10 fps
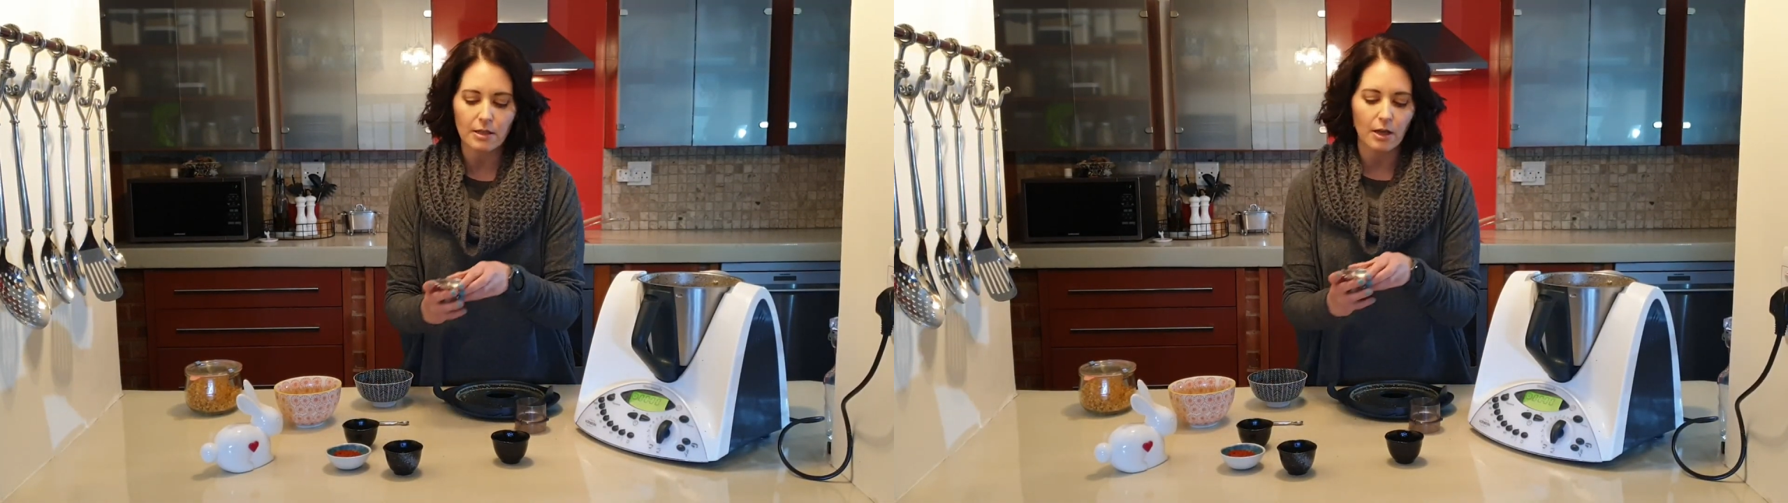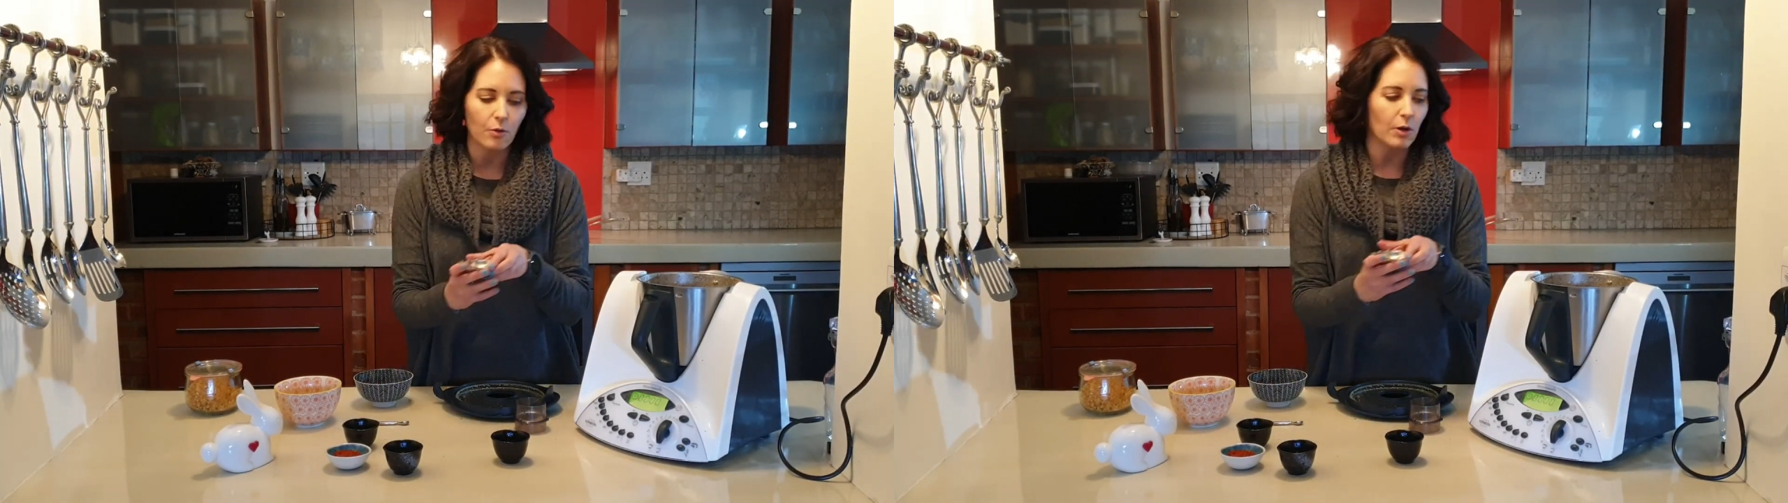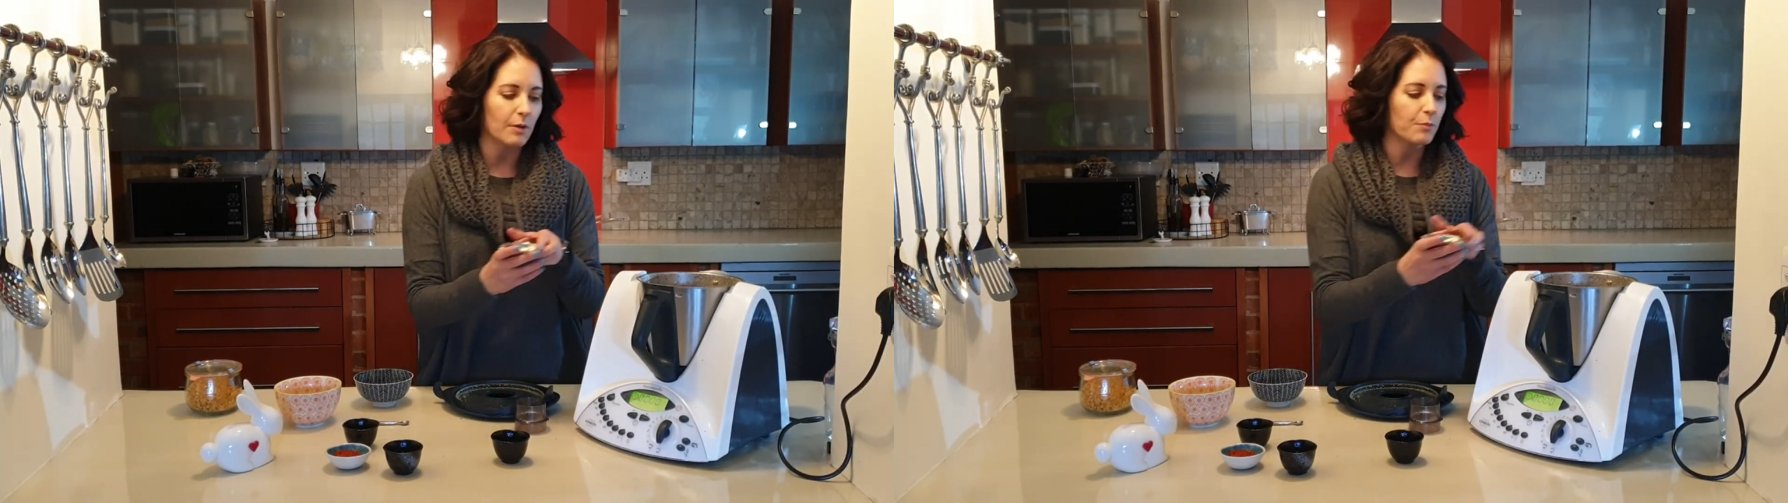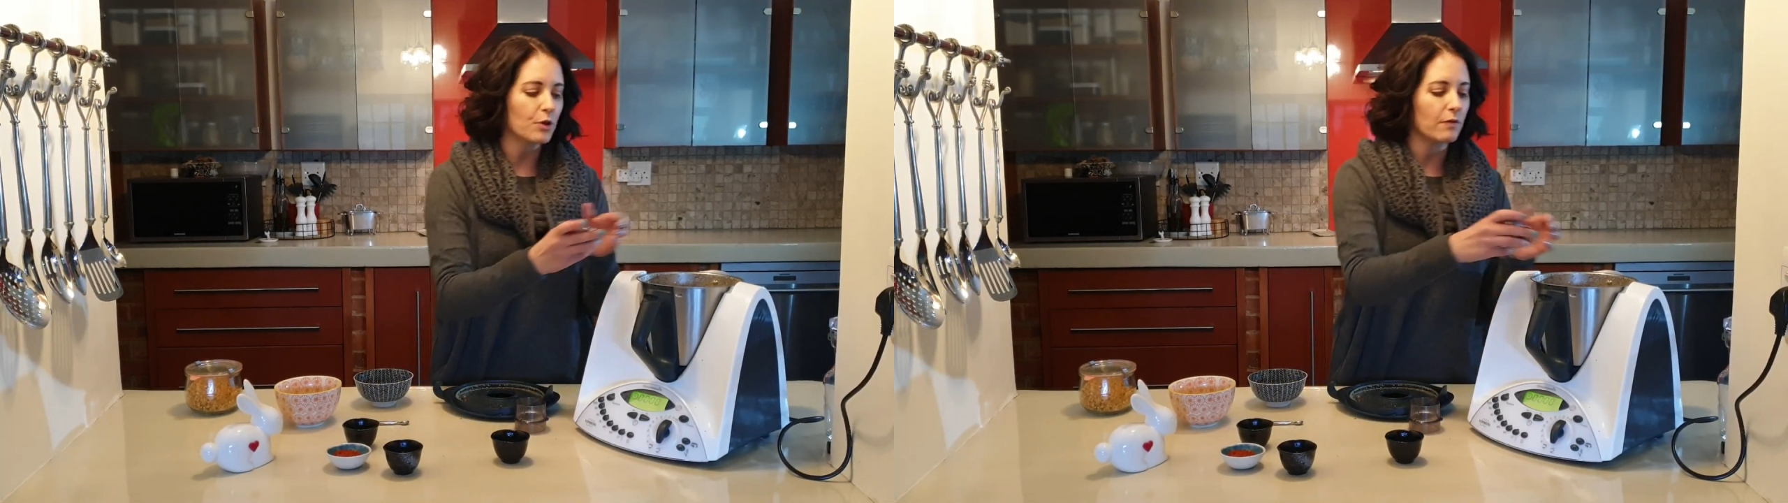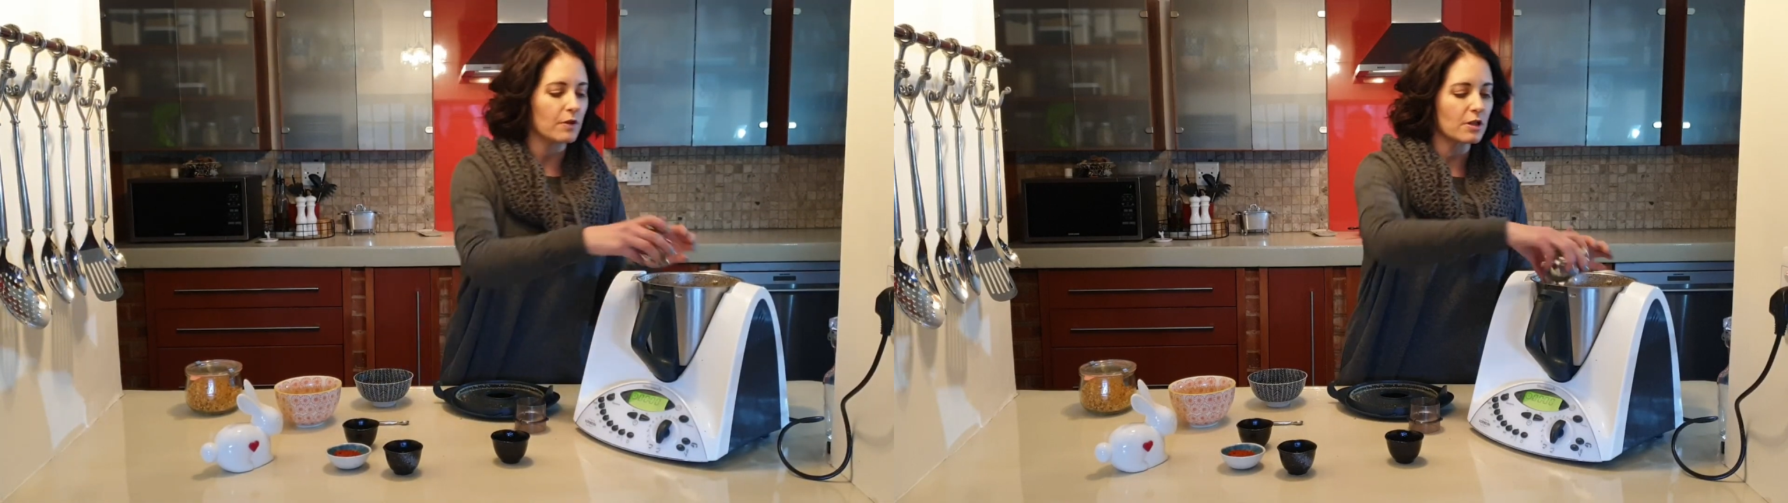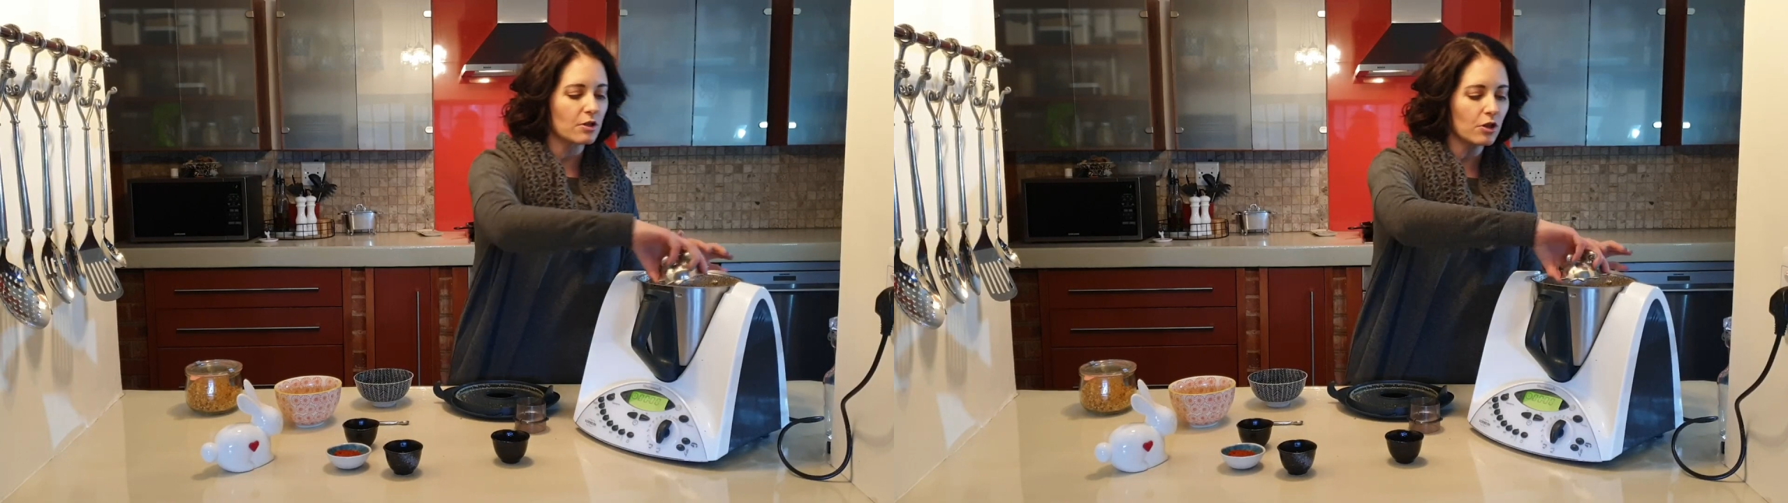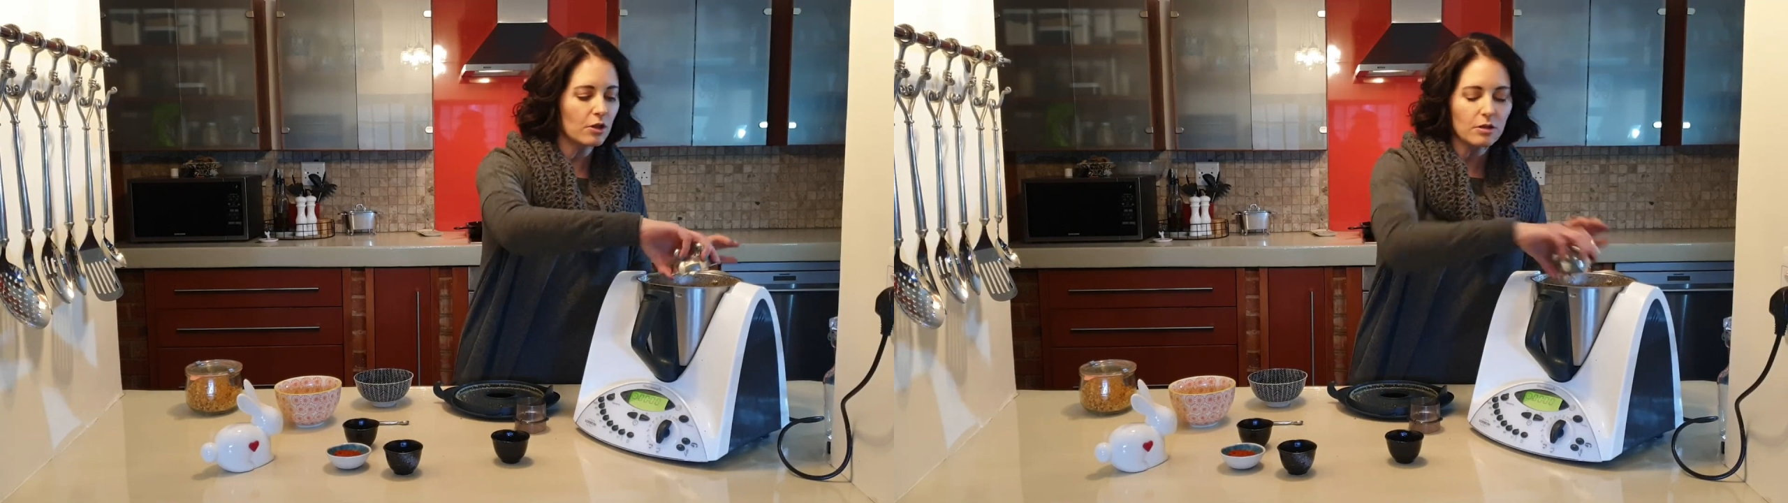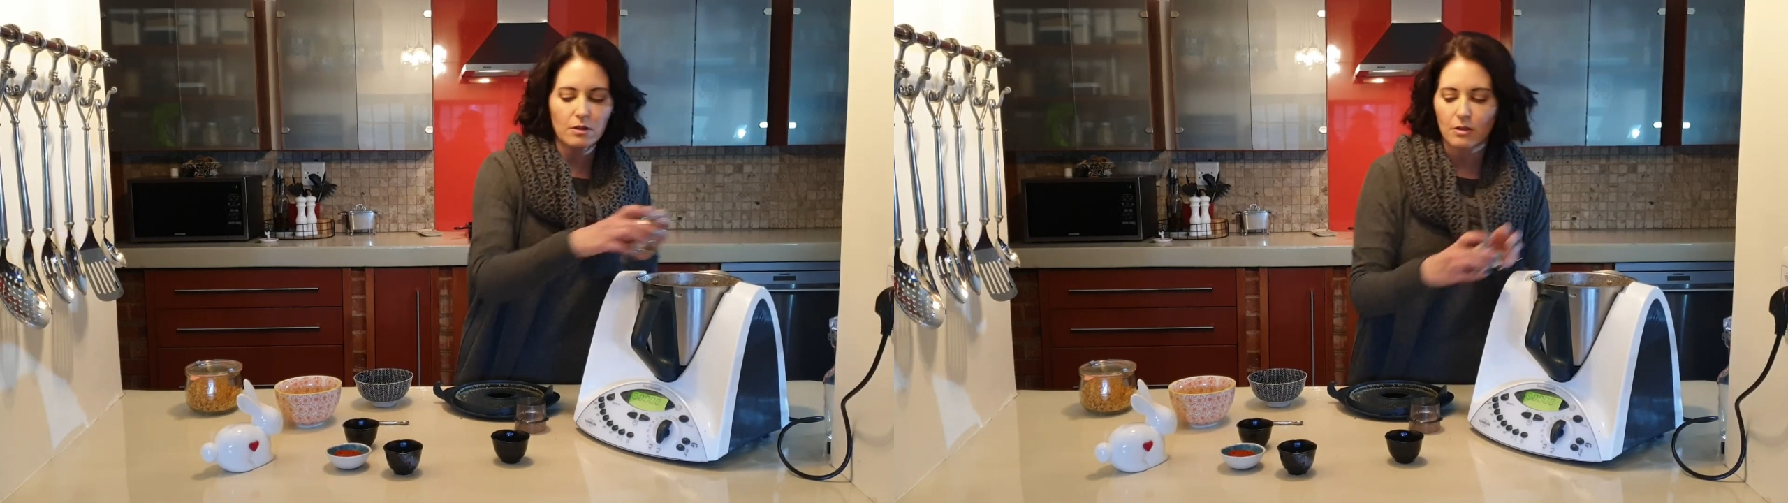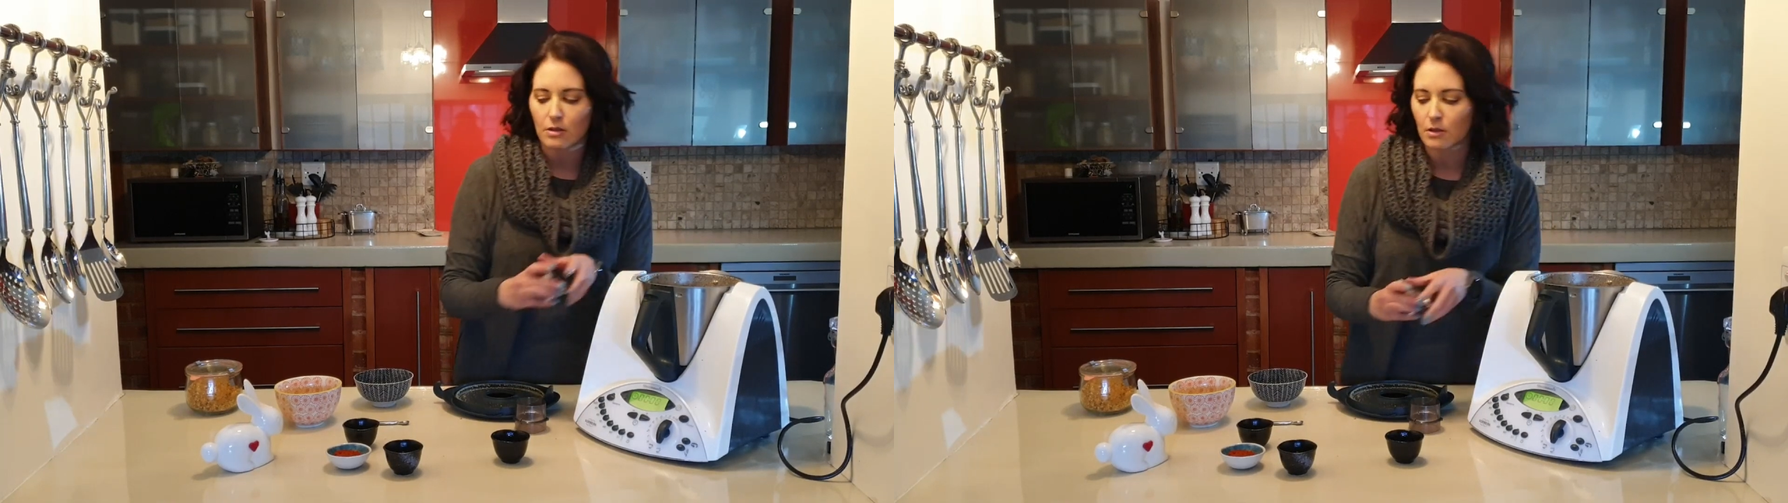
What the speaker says: So we're going to put in the salt,